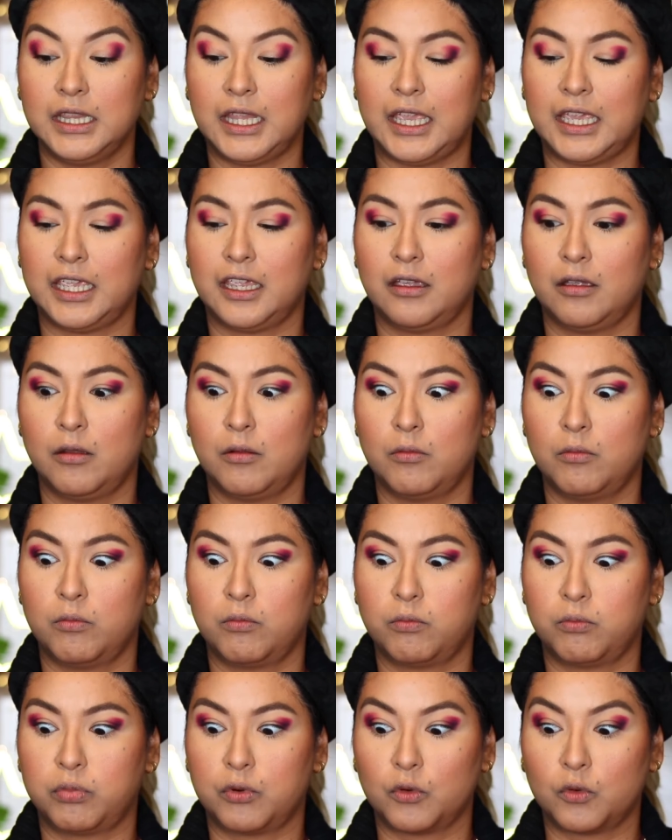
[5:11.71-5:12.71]
like
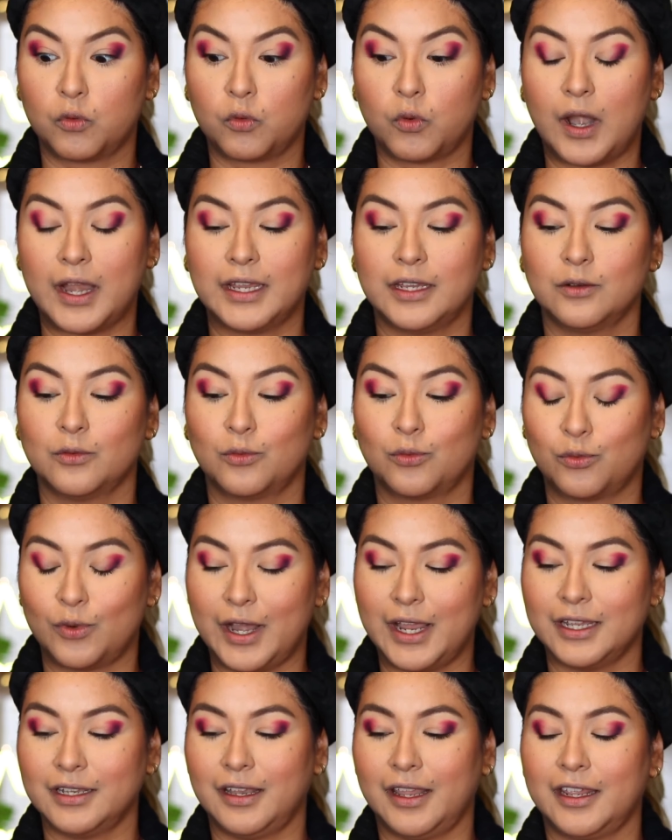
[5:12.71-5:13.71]
bright
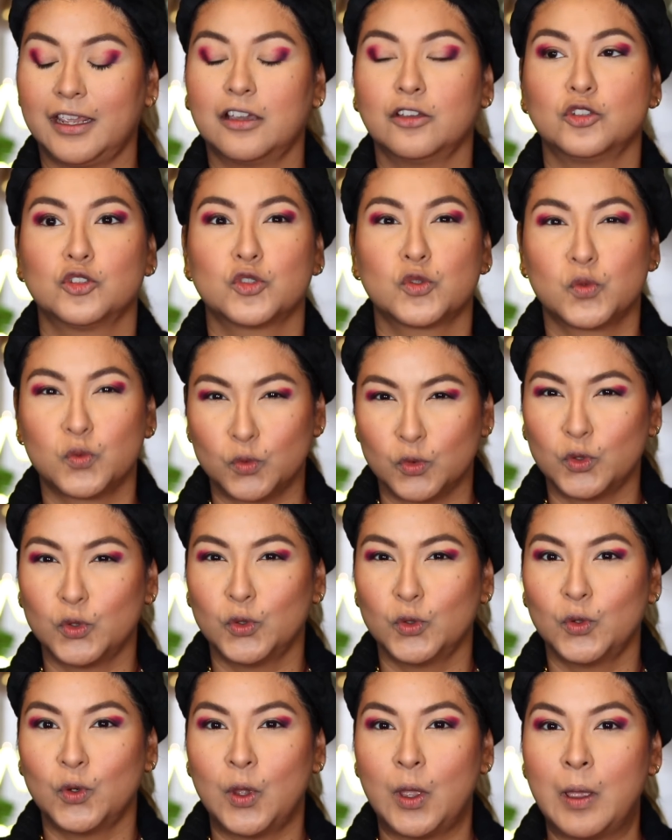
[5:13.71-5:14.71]
red, like a
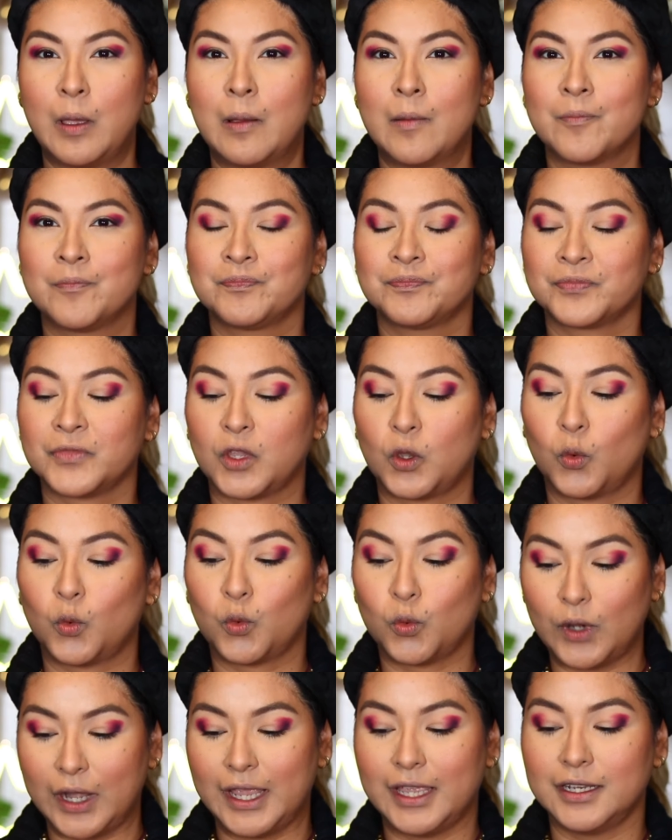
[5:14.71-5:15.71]
true
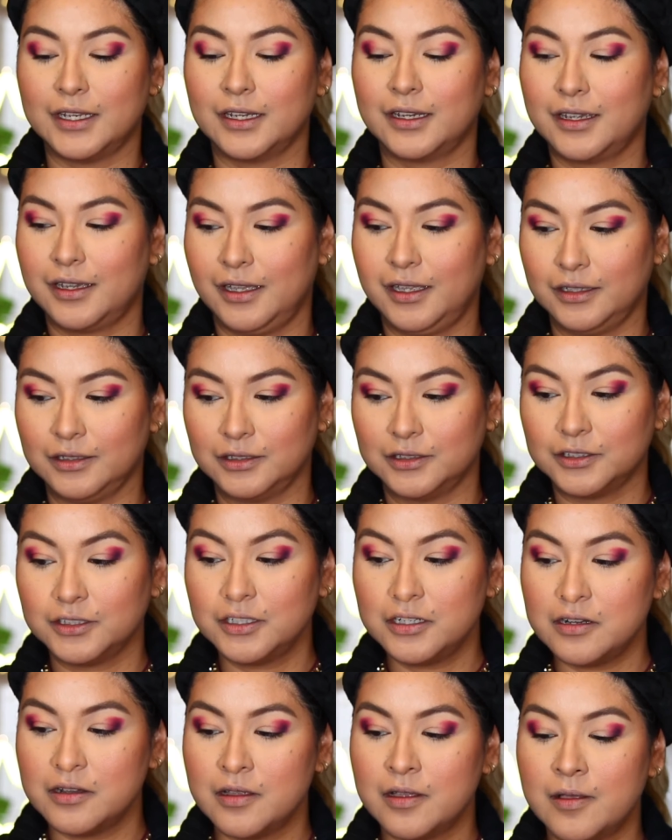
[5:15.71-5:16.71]
red
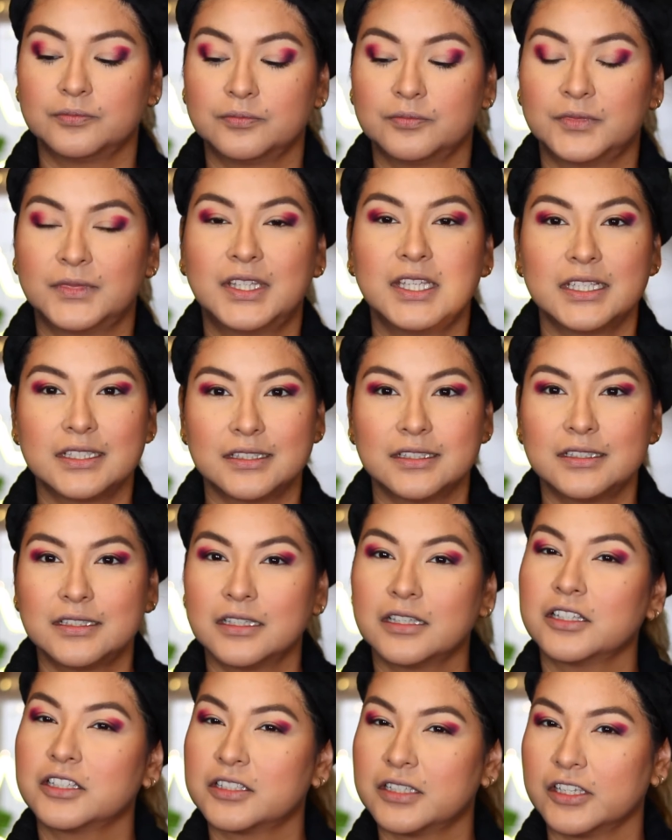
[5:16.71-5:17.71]
color. This is
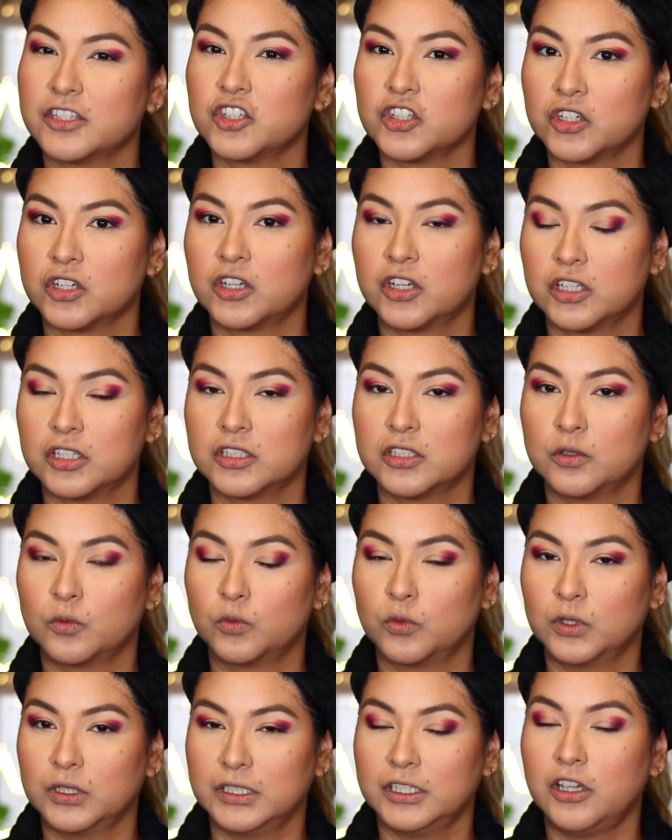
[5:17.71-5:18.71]
a, such a
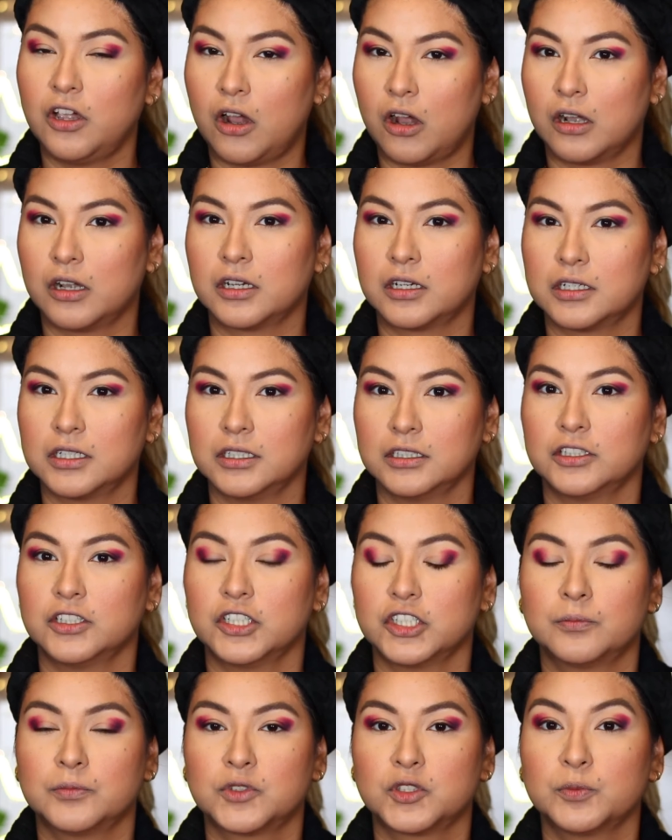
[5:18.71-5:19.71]
really hard
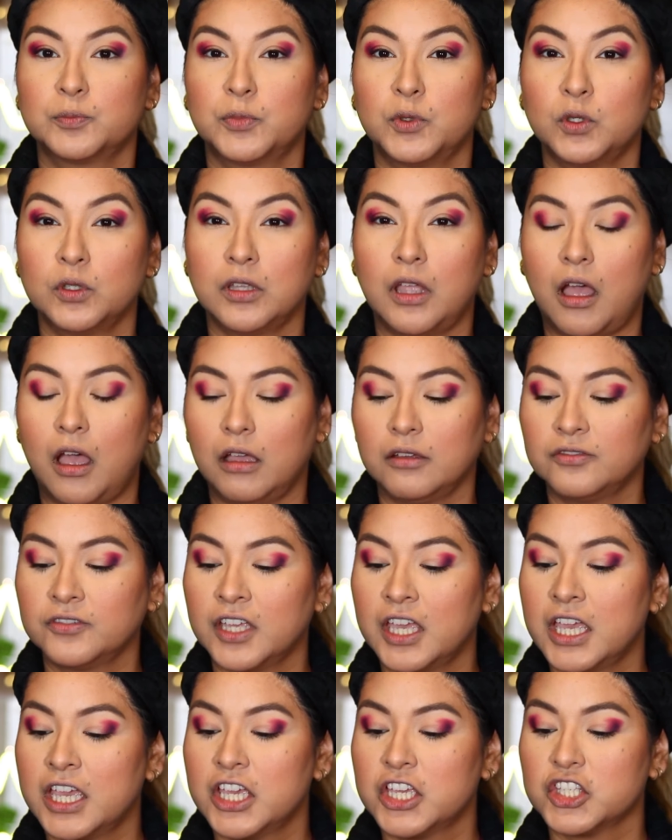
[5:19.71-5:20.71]
color to pull off
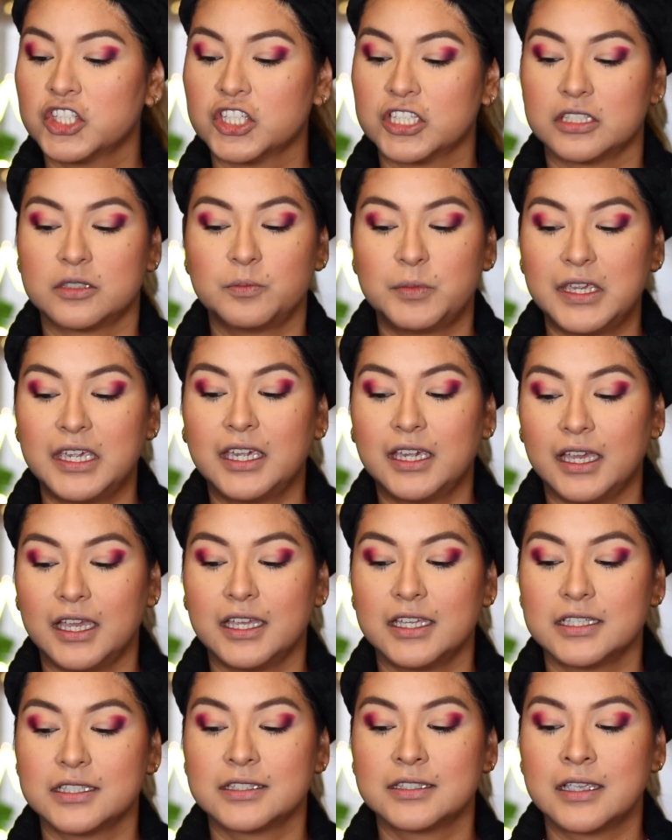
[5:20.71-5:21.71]
just
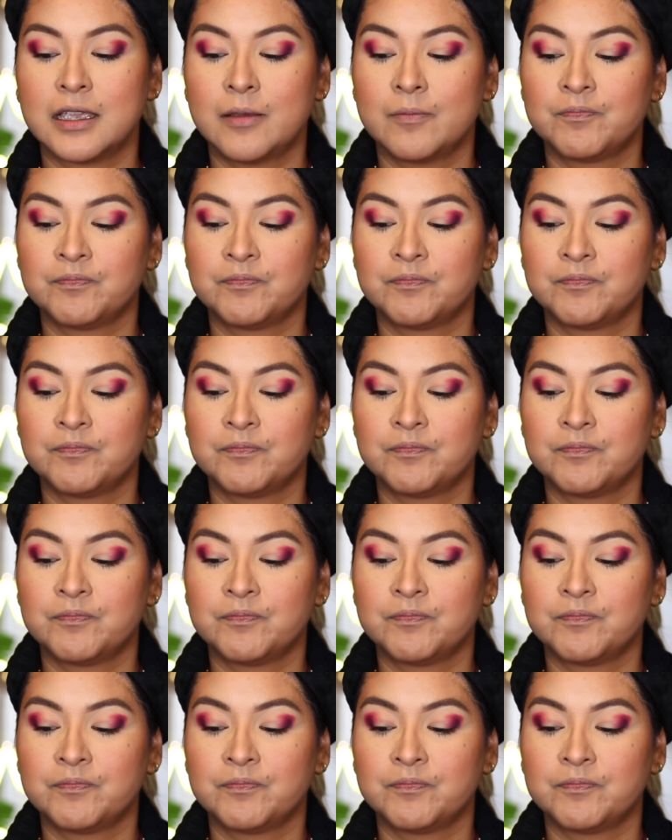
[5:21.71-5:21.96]
because